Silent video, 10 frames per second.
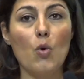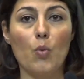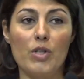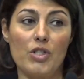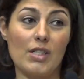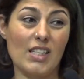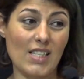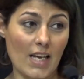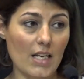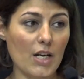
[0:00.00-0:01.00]
which is a
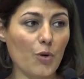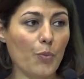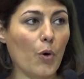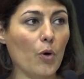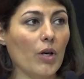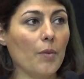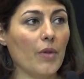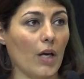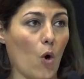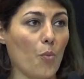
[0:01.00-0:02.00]
daycare program
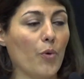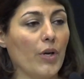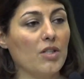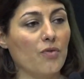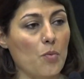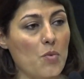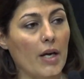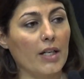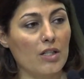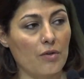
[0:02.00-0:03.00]
that operates from
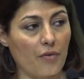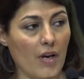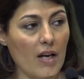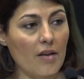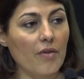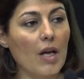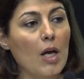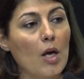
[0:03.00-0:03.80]
9 to 5,